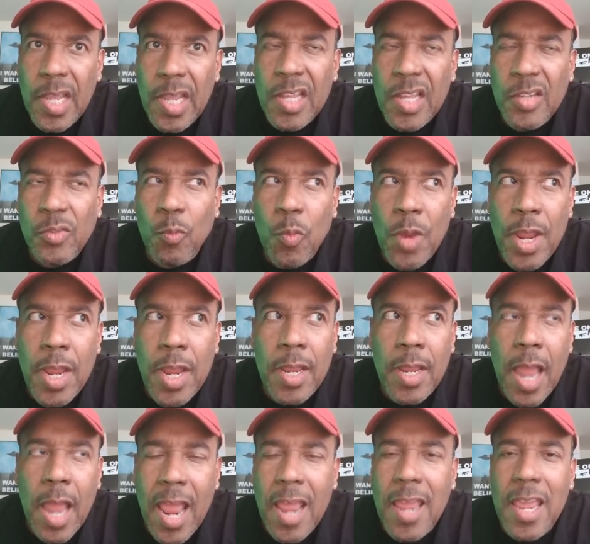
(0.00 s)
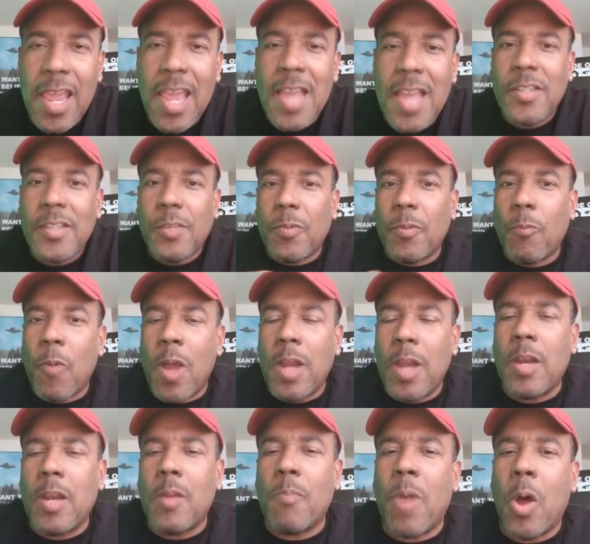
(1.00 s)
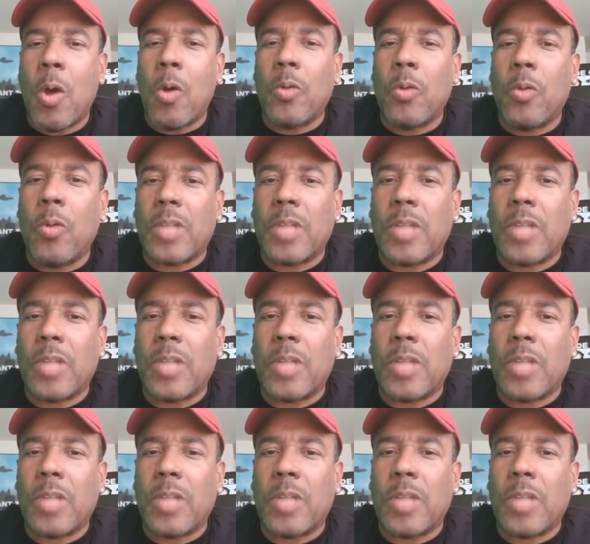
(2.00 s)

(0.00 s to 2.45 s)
is when each one of the modes,